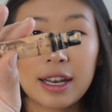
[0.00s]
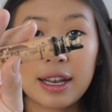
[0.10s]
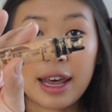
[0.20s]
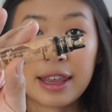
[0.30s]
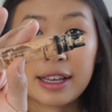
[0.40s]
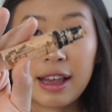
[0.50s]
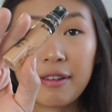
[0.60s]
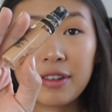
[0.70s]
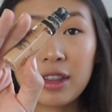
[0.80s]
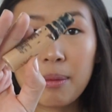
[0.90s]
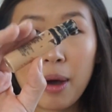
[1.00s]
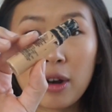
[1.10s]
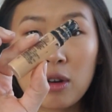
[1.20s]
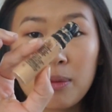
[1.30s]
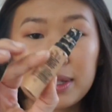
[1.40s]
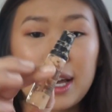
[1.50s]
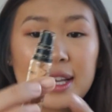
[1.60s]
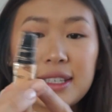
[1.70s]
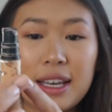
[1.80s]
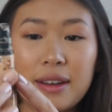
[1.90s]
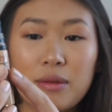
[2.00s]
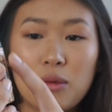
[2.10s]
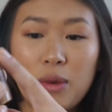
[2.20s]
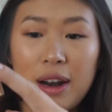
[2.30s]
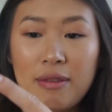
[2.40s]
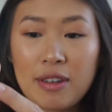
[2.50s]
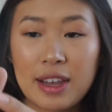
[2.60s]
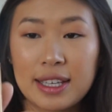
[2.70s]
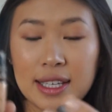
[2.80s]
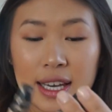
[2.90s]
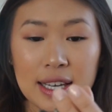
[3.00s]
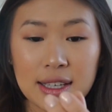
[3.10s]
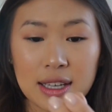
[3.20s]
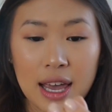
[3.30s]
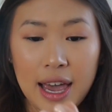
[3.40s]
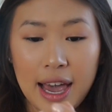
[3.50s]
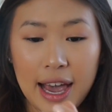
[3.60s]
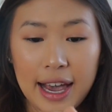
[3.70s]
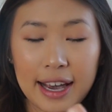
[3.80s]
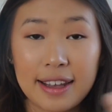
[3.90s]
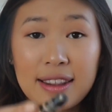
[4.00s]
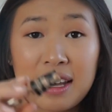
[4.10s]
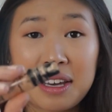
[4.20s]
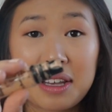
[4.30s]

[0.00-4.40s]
nothing left in the bottle besides like whatever this is, and